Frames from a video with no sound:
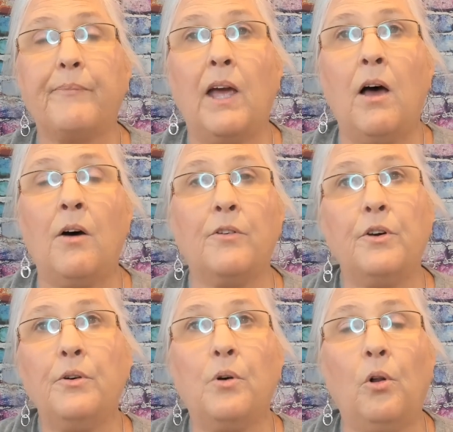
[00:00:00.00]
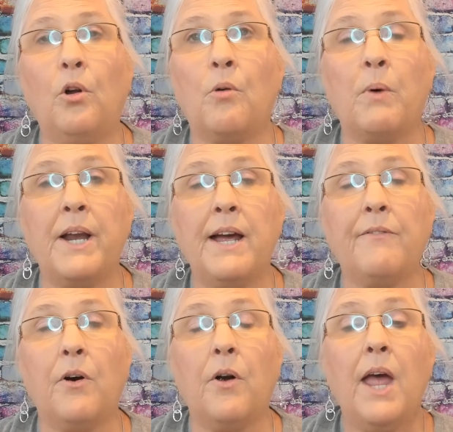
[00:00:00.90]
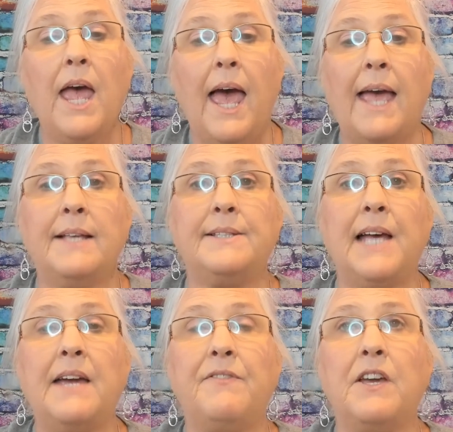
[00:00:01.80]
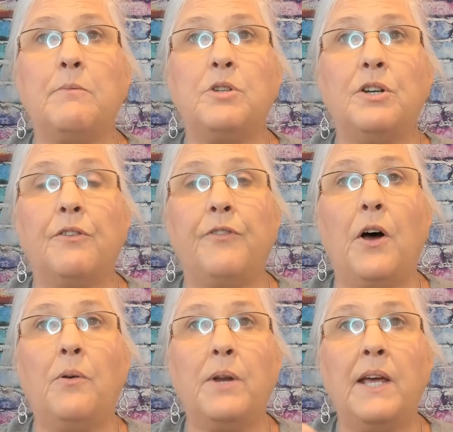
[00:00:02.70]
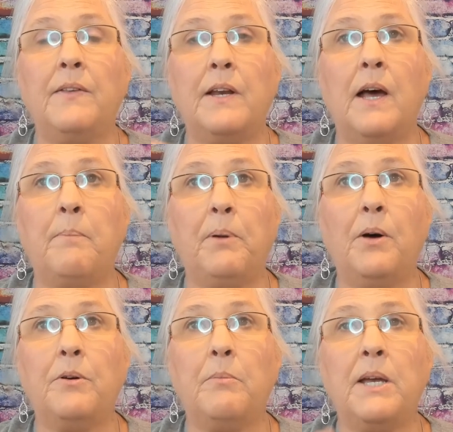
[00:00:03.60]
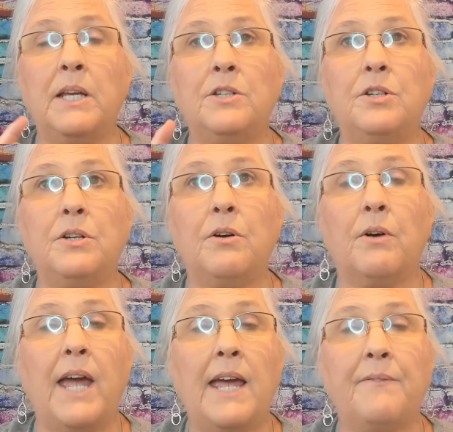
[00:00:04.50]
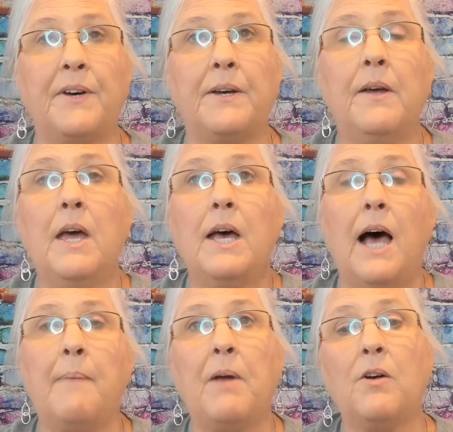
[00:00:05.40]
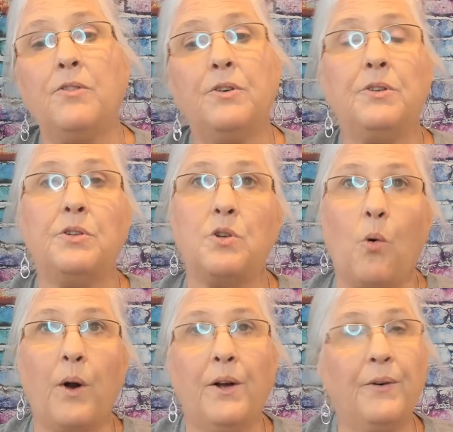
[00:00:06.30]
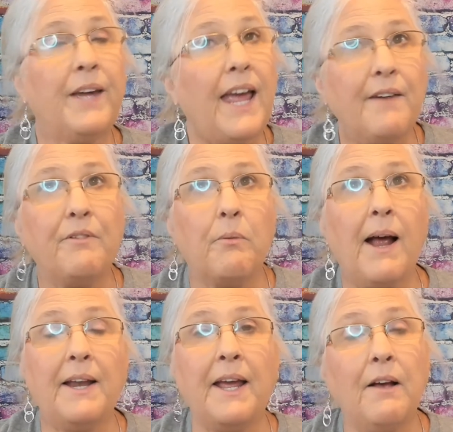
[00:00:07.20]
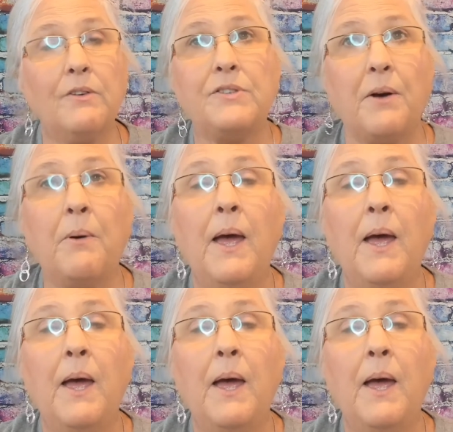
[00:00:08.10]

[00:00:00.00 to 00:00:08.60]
Google or whatever, and save them to your phone and then upload them into your Canva. I'm not going to do a tutorial on Canva right now, so